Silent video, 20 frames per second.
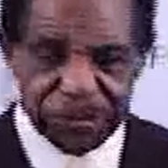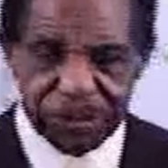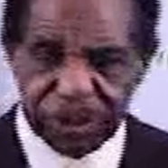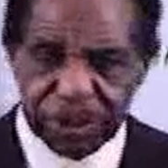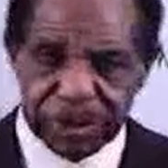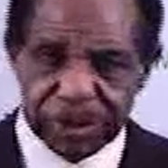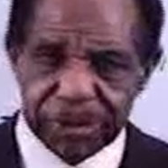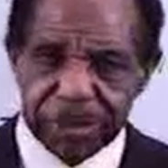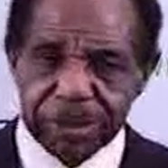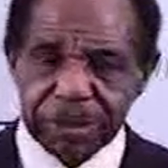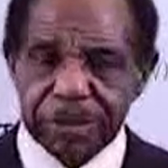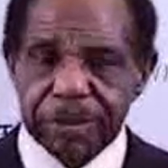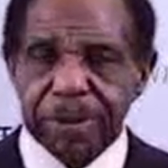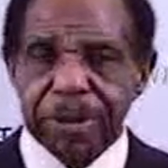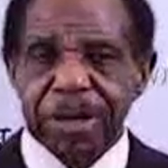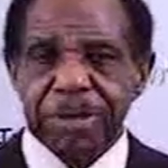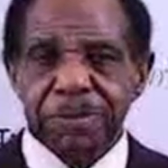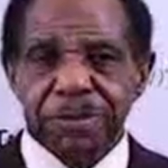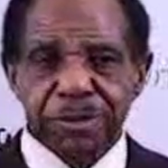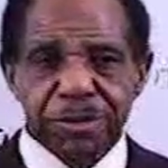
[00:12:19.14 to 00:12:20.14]
intent
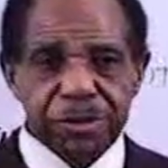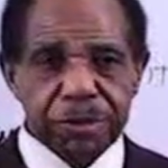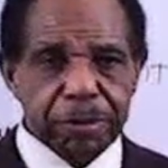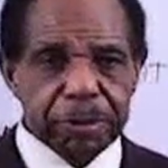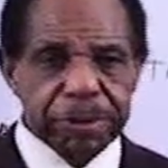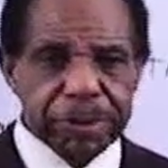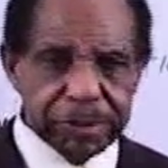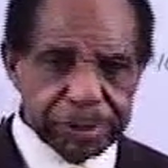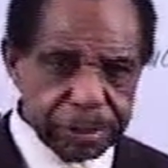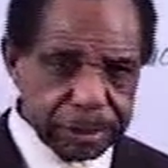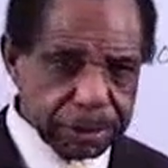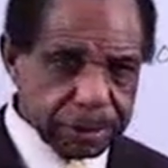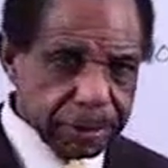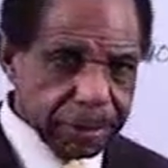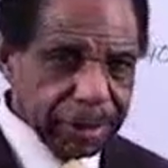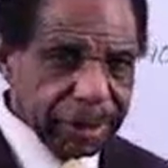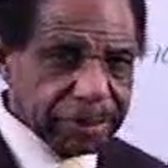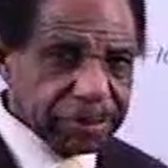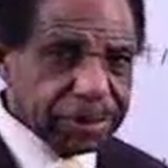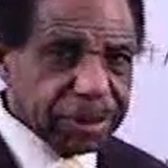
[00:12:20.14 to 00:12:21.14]
crimes, general intent
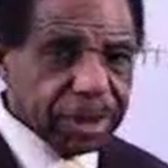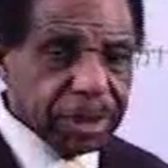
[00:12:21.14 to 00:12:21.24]
crimes.